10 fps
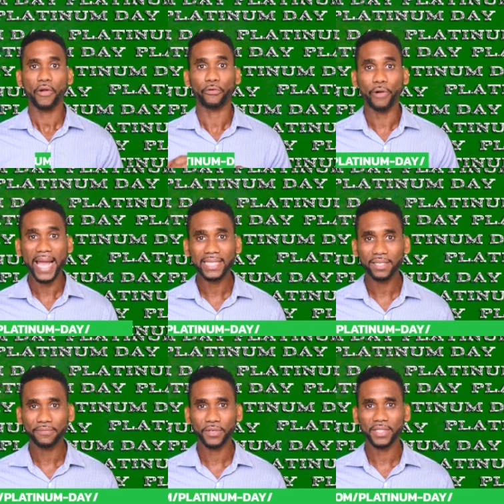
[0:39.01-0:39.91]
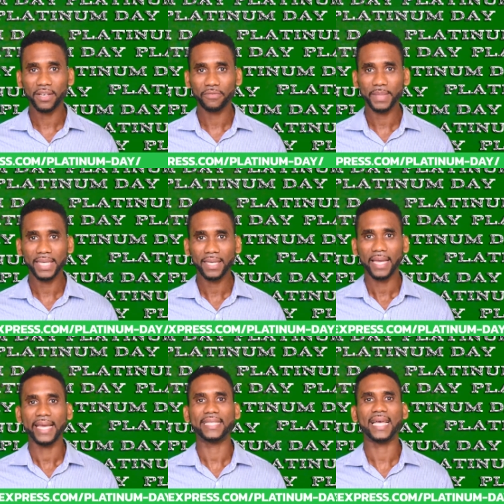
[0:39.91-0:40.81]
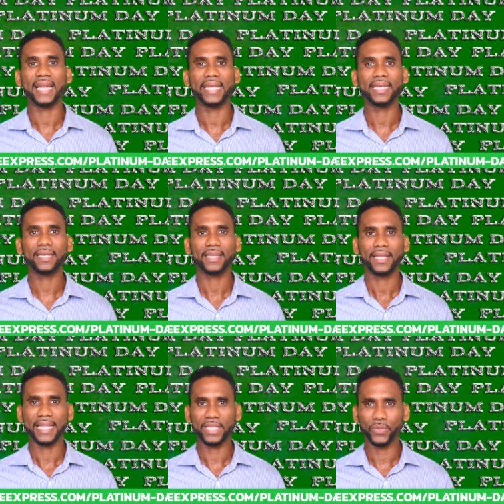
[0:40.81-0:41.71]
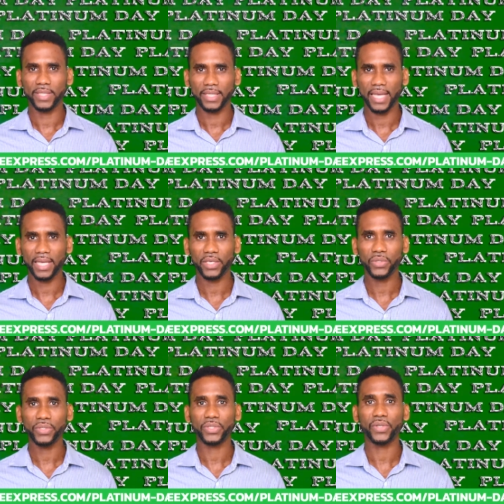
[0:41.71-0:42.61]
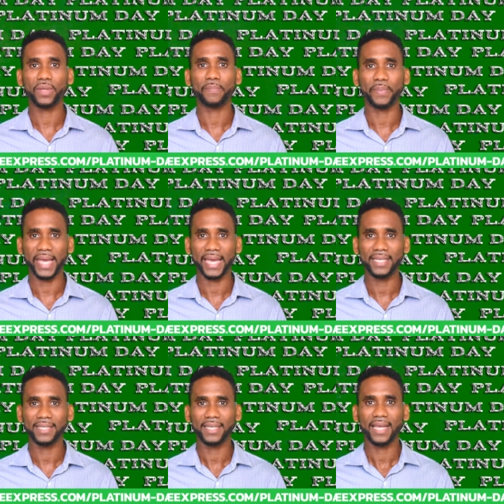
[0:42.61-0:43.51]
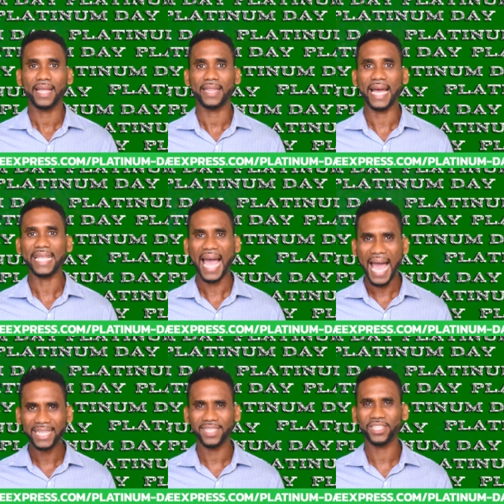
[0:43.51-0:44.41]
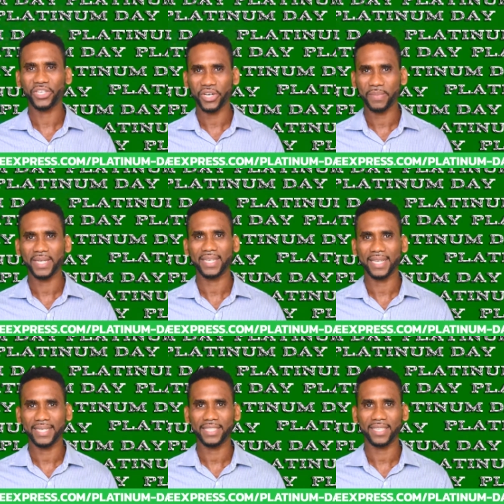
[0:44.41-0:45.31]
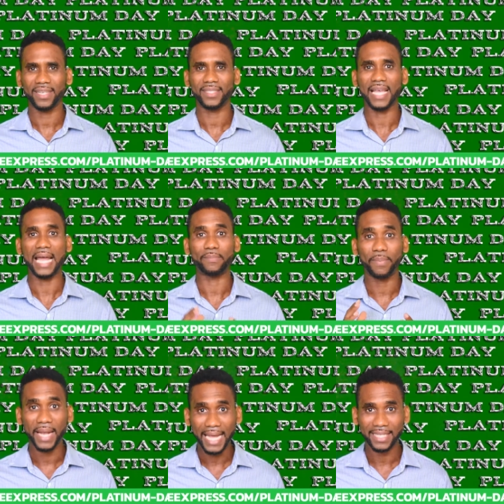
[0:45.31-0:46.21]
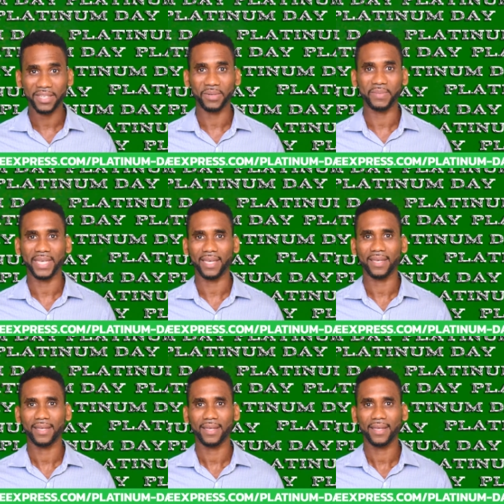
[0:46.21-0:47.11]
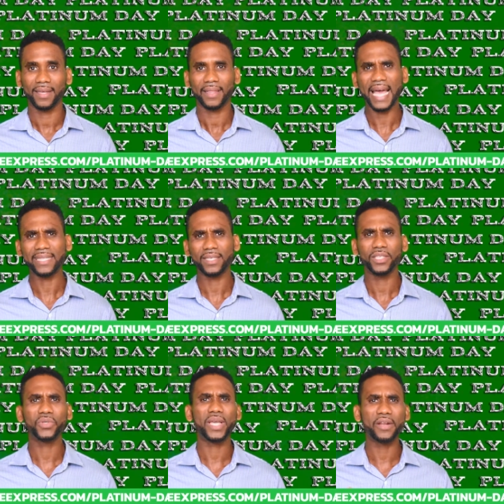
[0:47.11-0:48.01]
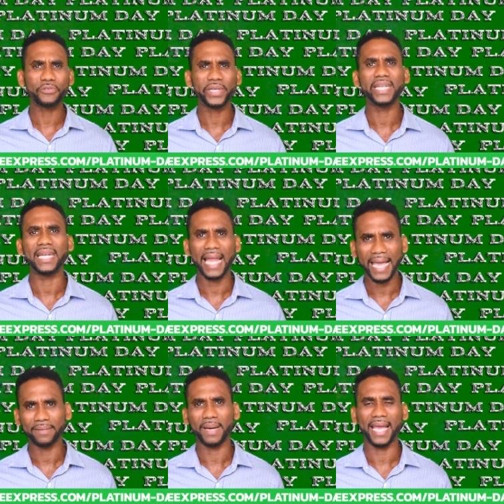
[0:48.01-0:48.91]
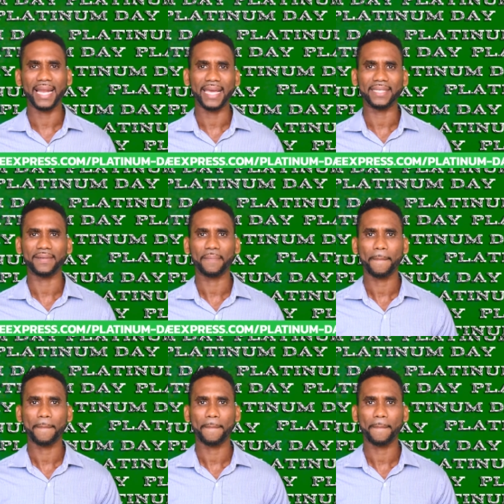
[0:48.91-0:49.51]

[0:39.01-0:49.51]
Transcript: Right in front of me is a link that will take you to the page that has the terms and conditions and Platinum Day that you can read line by line.